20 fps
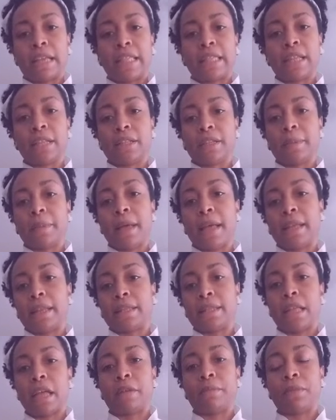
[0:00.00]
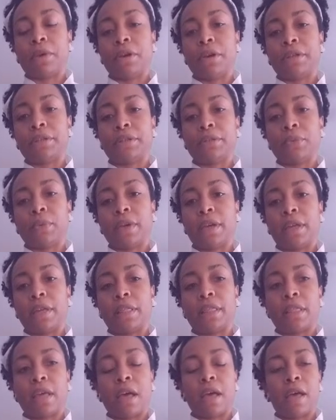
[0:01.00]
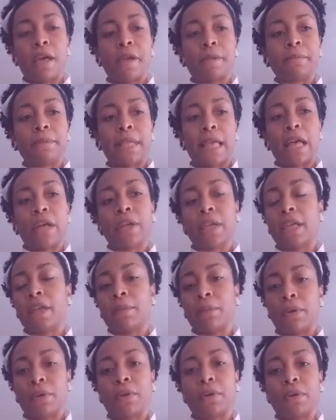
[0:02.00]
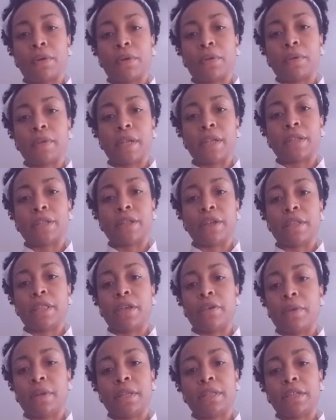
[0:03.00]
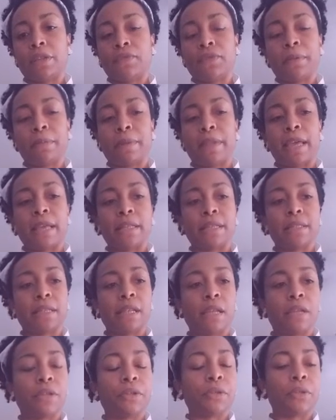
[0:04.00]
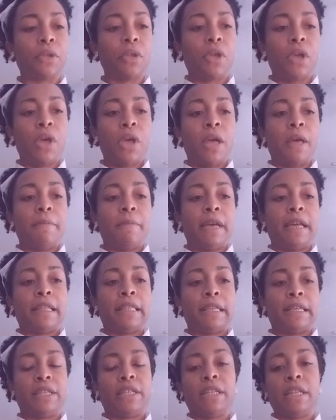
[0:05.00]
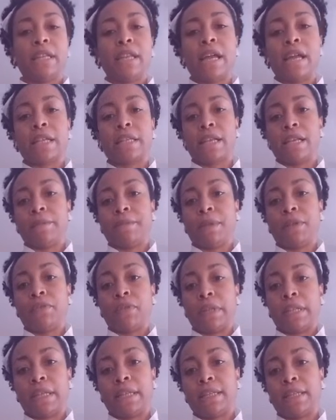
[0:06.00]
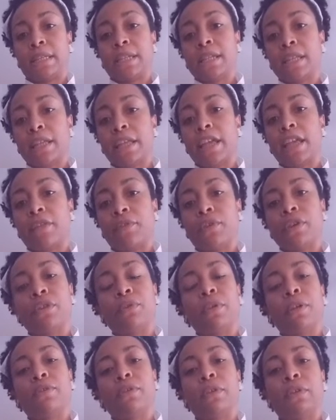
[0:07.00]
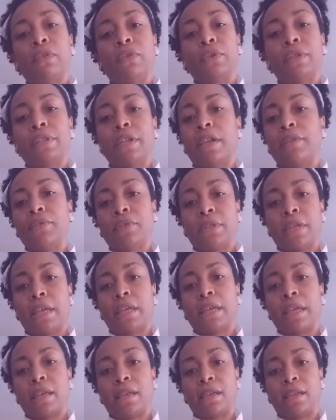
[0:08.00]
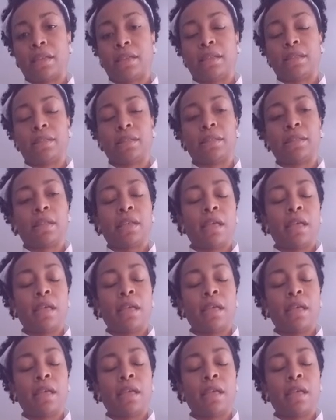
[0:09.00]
I think DuPont has now merged with Dow Chemical, and so they're in a different place now. But this genetics has been released into the Cape Fear River for several decades.